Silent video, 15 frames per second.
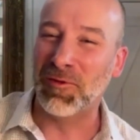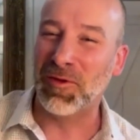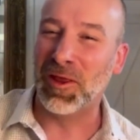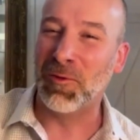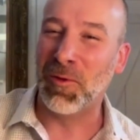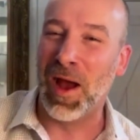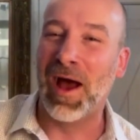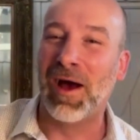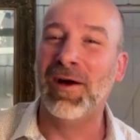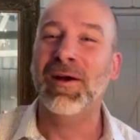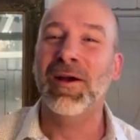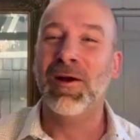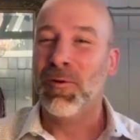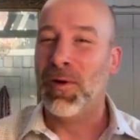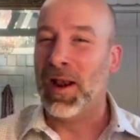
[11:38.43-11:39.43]
really well
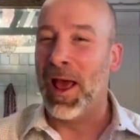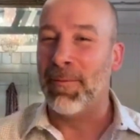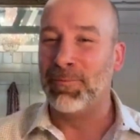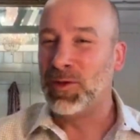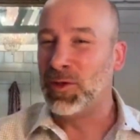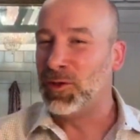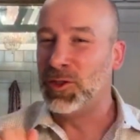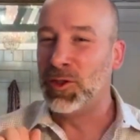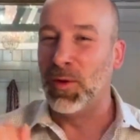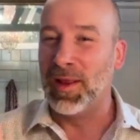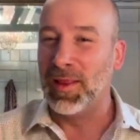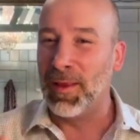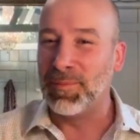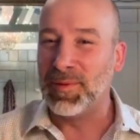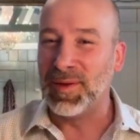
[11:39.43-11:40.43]
when I'm doing
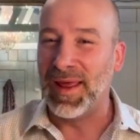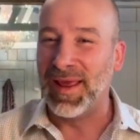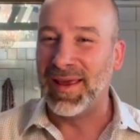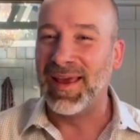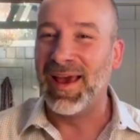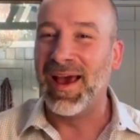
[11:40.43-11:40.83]
lip sync,